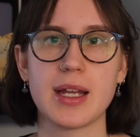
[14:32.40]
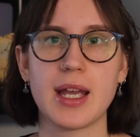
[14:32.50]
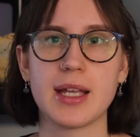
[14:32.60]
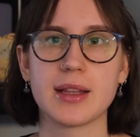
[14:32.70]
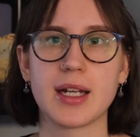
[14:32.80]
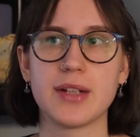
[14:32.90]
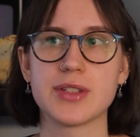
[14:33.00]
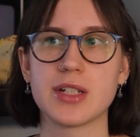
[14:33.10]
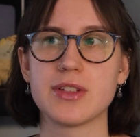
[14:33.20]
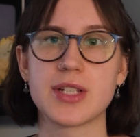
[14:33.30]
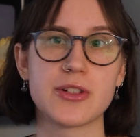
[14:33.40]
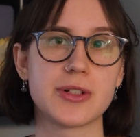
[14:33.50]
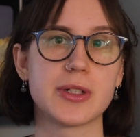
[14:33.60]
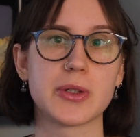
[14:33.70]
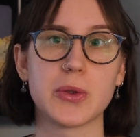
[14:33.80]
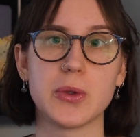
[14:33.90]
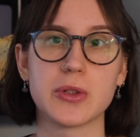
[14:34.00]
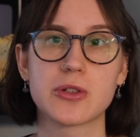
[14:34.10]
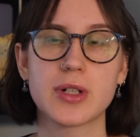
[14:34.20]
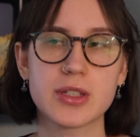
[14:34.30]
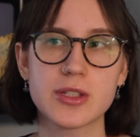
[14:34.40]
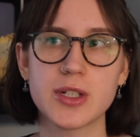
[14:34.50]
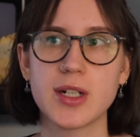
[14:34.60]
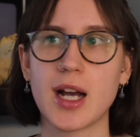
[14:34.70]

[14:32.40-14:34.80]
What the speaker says: 8 Lives of a Century-Old Trickster.